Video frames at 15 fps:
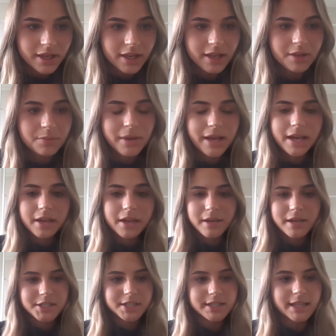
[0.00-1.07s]
Eh, ima
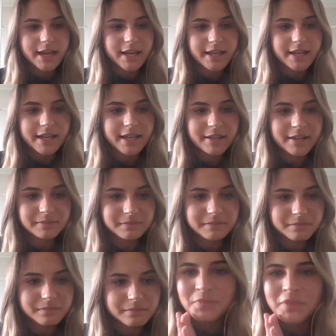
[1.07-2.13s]
imagine like uh,
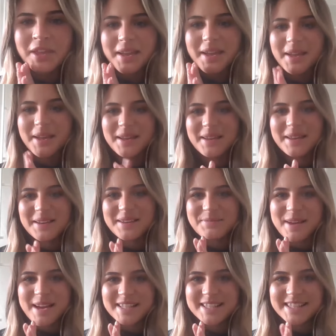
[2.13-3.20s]
so uh,
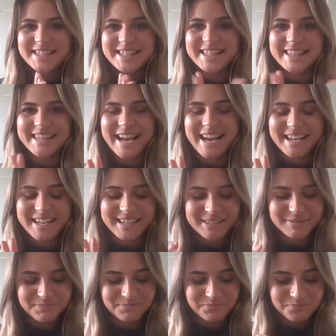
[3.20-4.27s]
imagine that
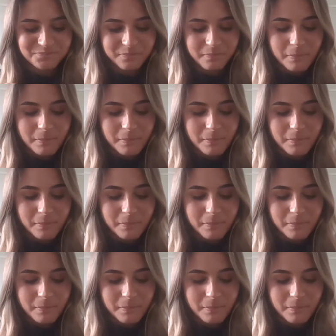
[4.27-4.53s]
um,